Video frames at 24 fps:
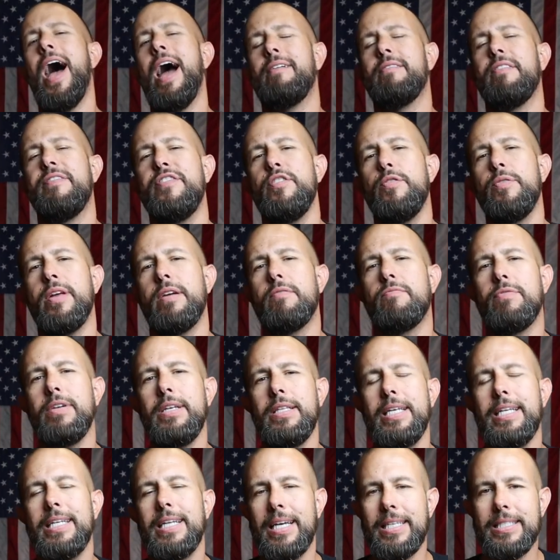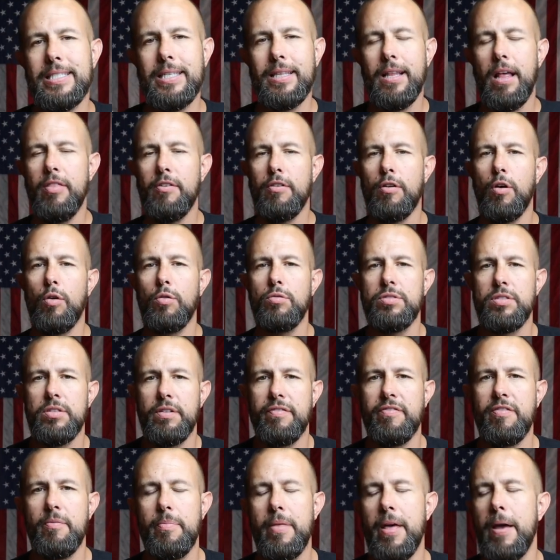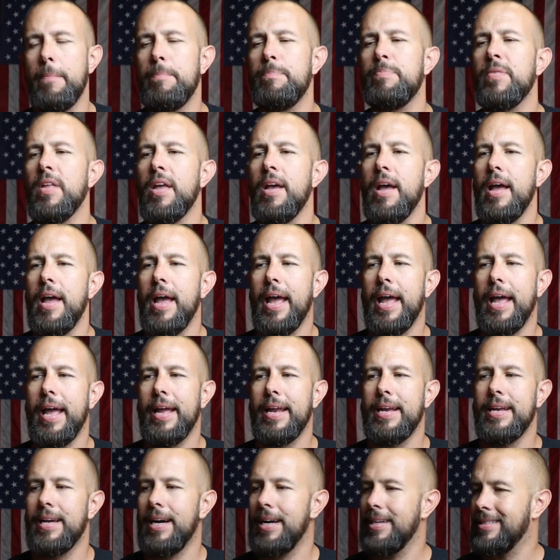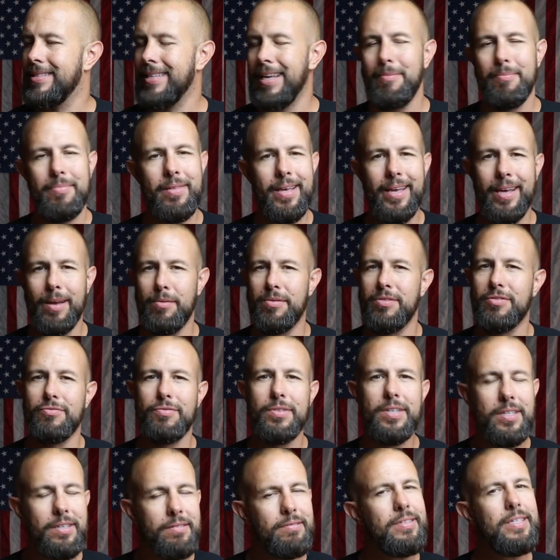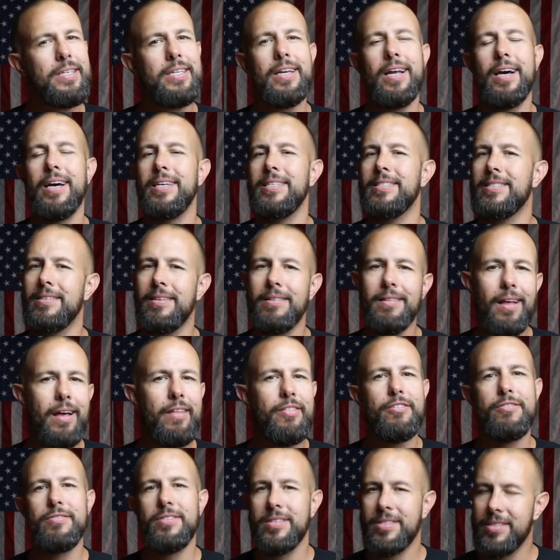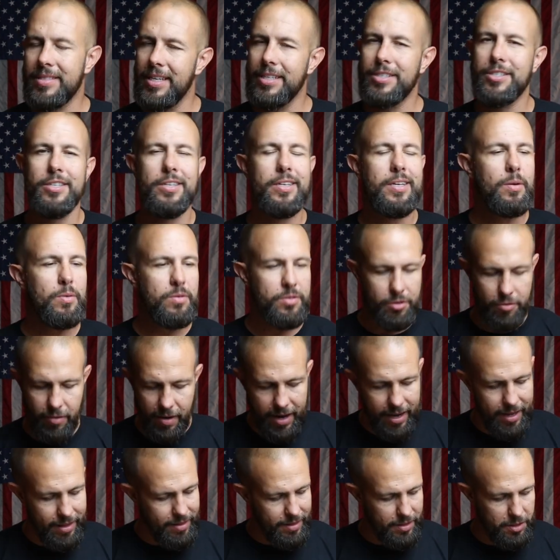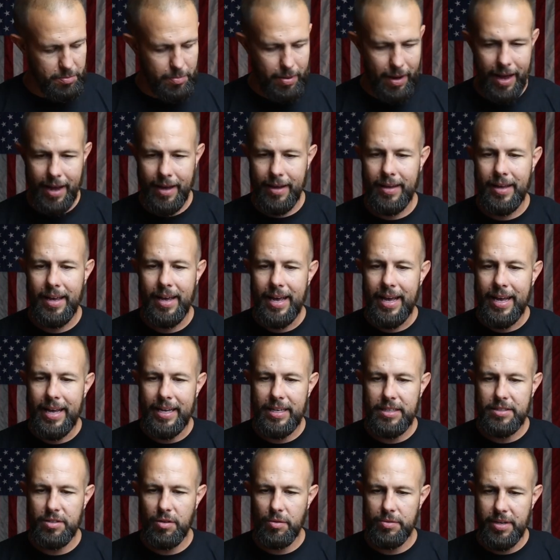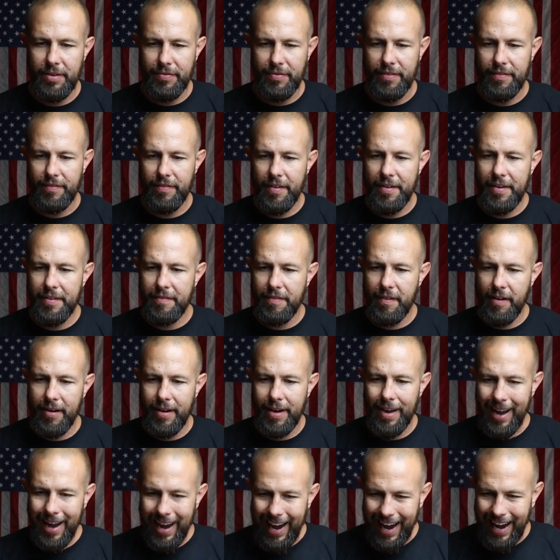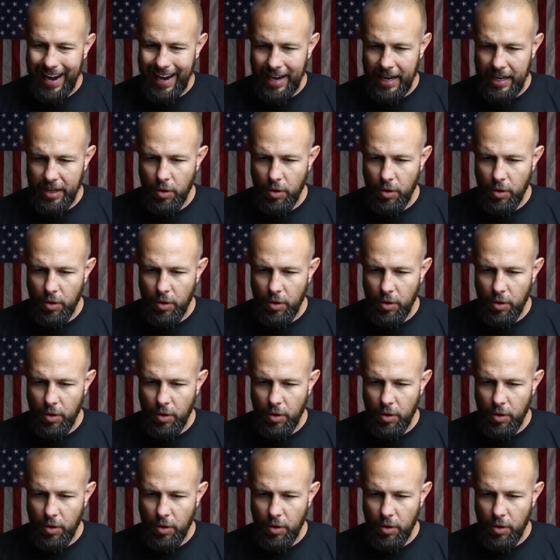I reviewed a really nice leather holster from them and uh, same thing. It was really, really nice. The leather, the stitching, it was great. This bag is no different. Very, very high